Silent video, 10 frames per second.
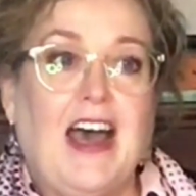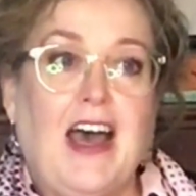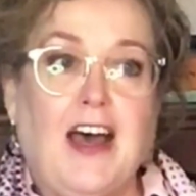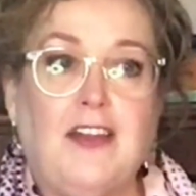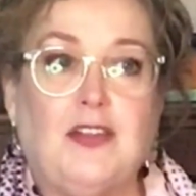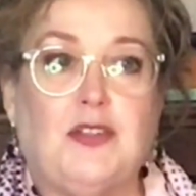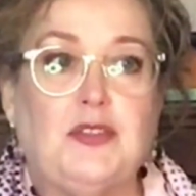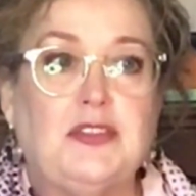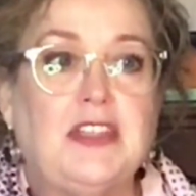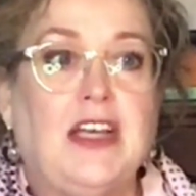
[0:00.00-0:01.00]

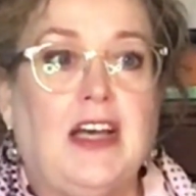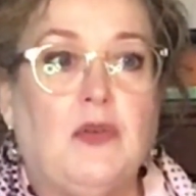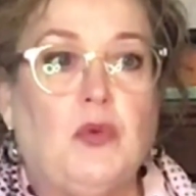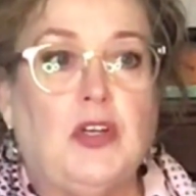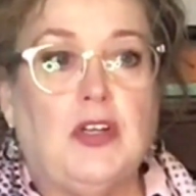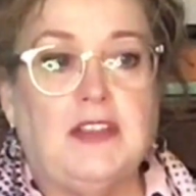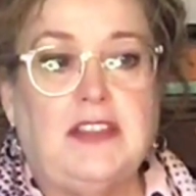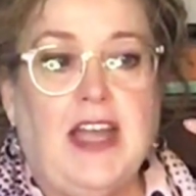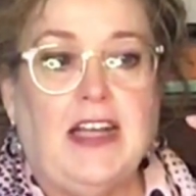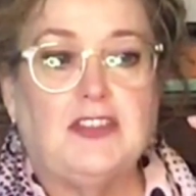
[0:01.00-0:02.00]
Others will
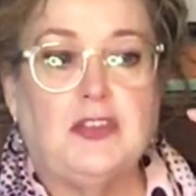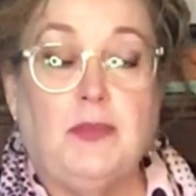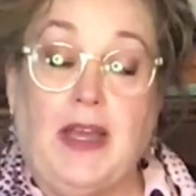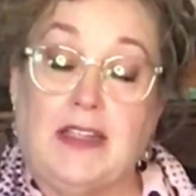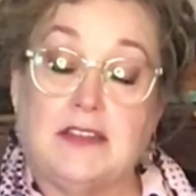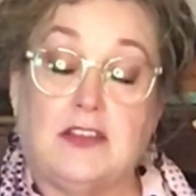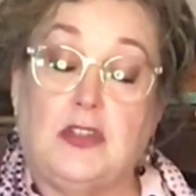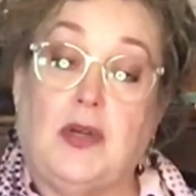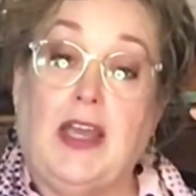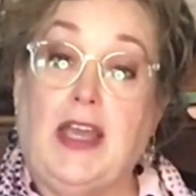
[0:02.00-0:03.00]
attach the mask
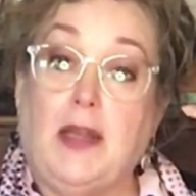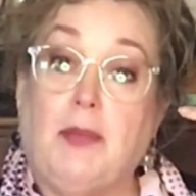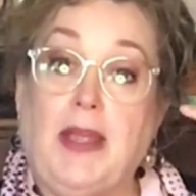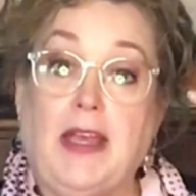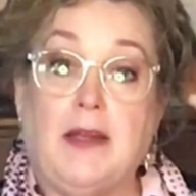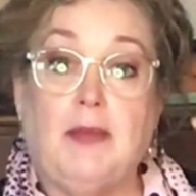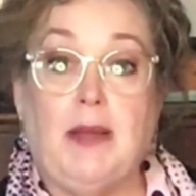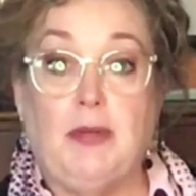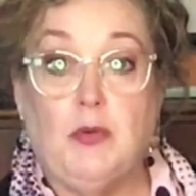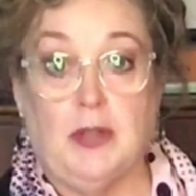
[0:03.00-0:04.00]
to a headband,
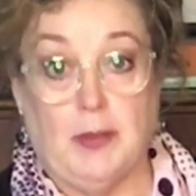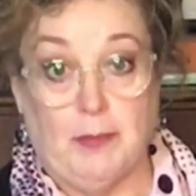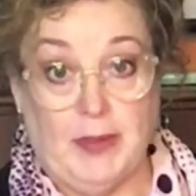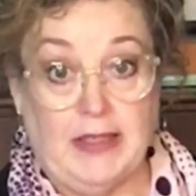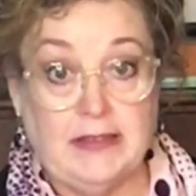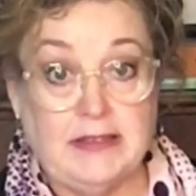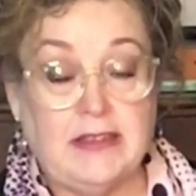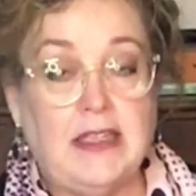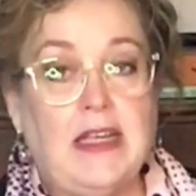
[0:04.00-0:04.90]
maybe with a button.